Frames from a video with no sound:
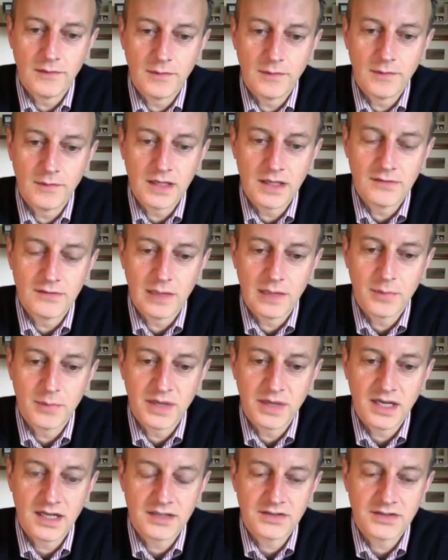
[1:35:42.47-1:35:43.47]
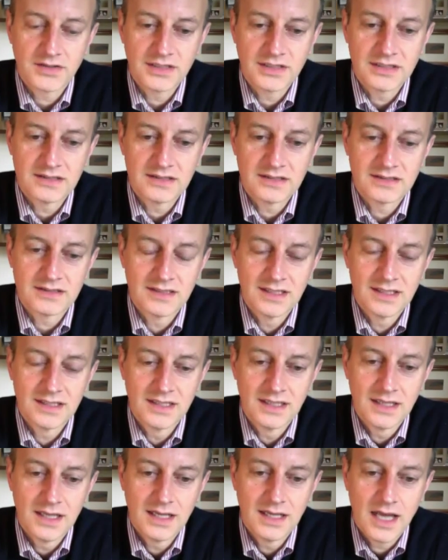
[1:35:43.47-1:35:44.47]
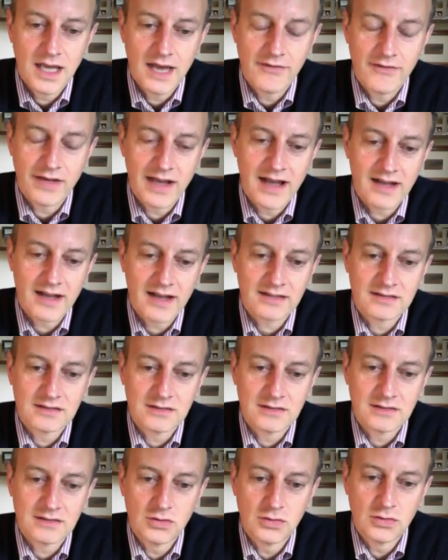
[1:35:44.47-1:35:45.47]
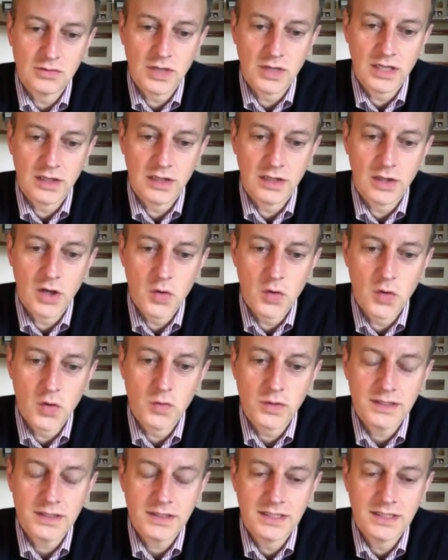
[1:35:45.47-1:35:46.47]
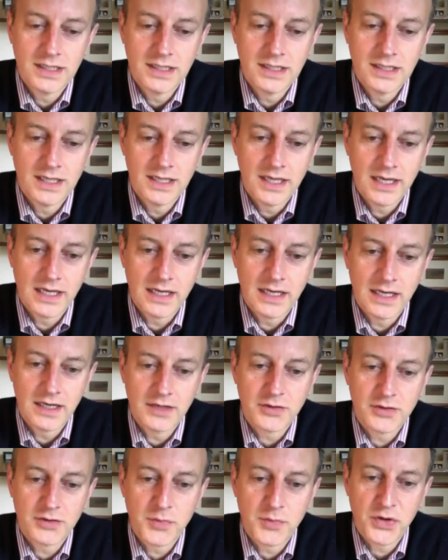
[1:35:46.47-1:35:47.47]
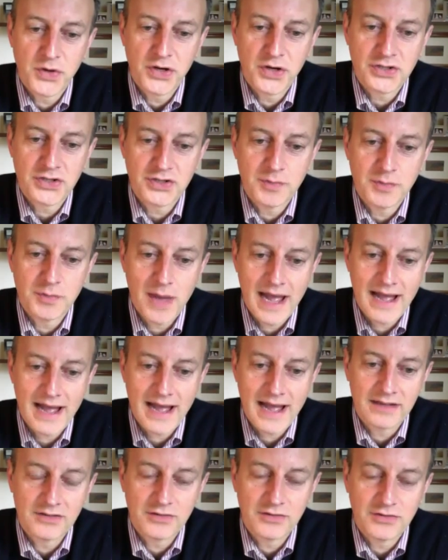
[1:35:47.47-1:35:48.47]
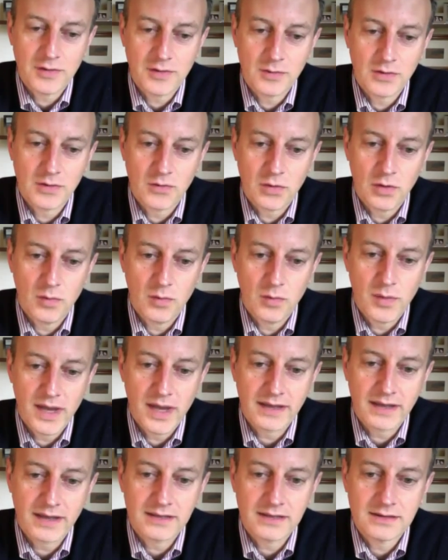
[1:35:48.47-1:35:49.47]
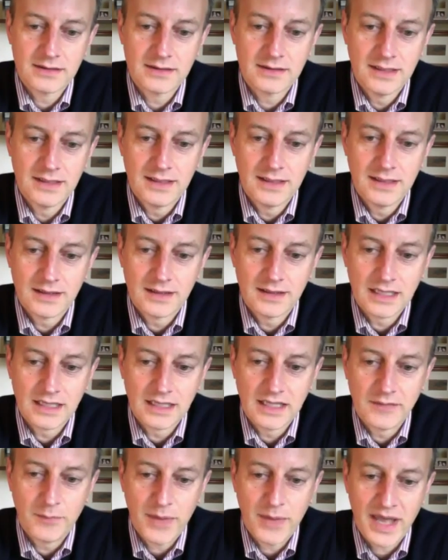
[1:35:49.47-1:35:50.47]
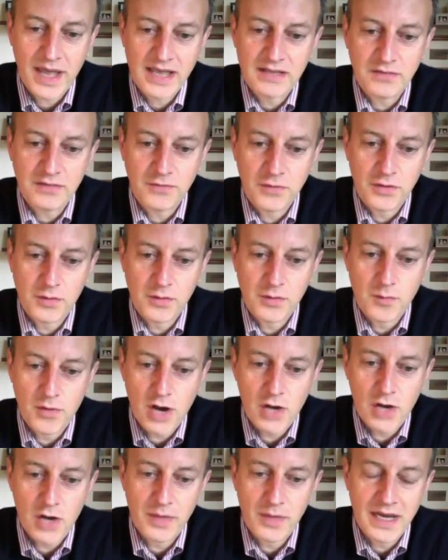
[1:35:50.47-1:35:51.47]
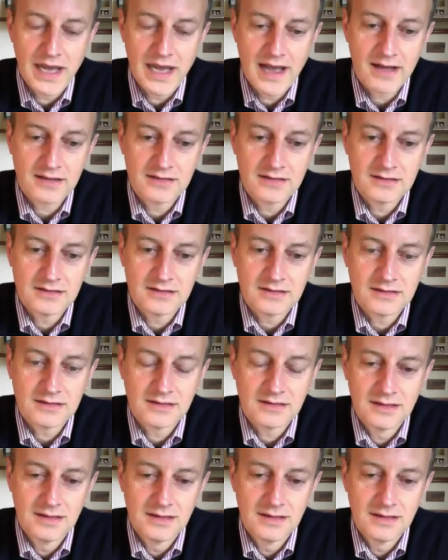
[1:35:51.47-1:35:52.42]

in developing countries having access to a loan and an entrepreneurship package from the World Bank that pays for their broadband access,